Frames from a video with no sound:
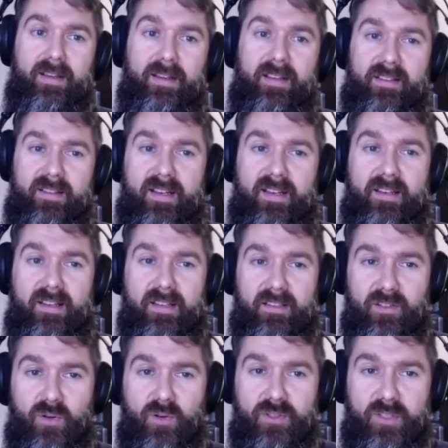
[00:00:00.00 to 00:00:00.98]
and then it
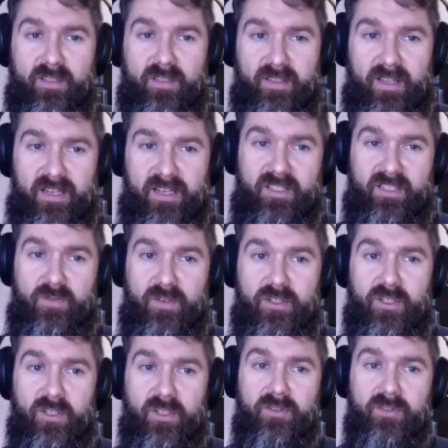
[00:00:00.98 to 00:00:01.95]
knows that it has this
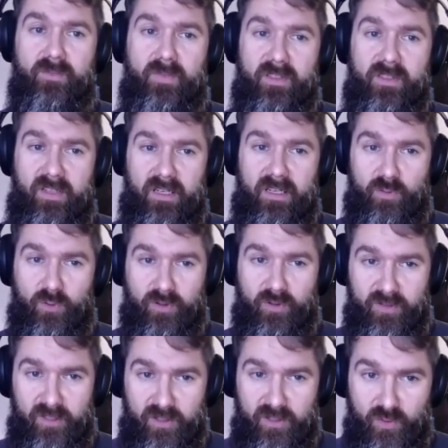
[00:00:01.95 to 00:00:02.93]
result, and then it will
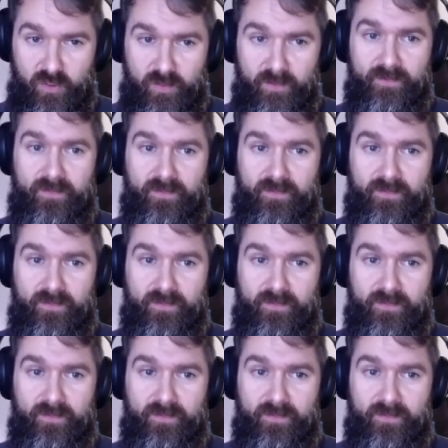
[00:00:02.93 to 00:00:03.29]
continue